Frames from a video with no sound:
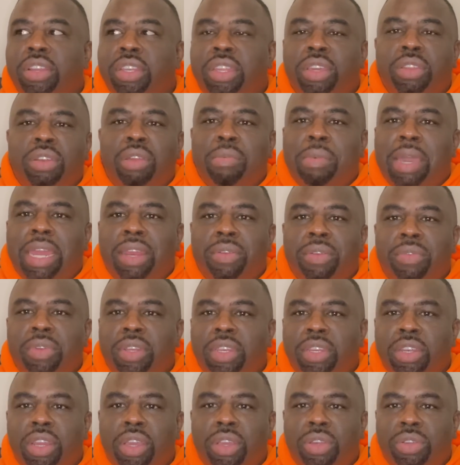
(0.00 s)
don't nobody
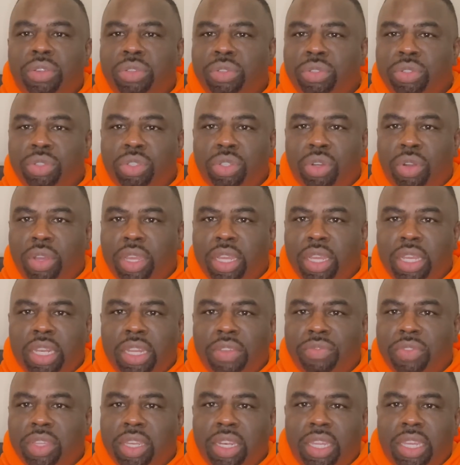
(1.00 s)
really know who Joy and
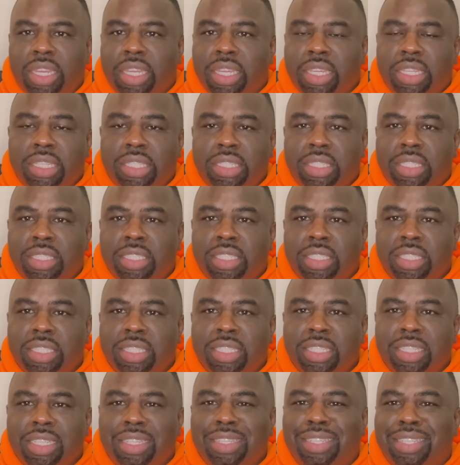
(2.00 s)
Clifton is.
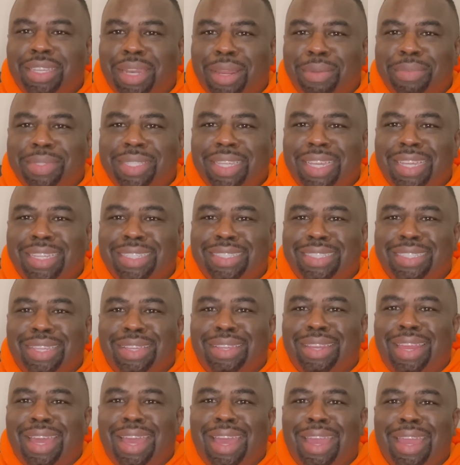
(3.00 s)
You see what I'm saying? So
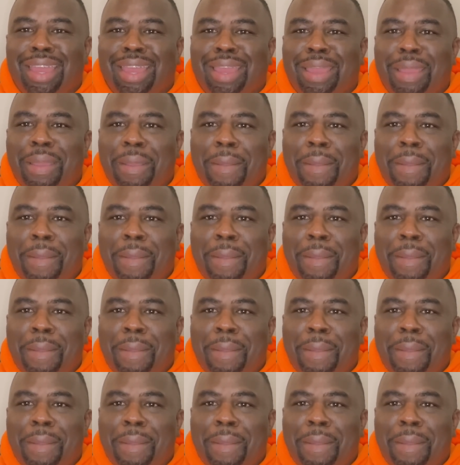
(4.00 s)
like,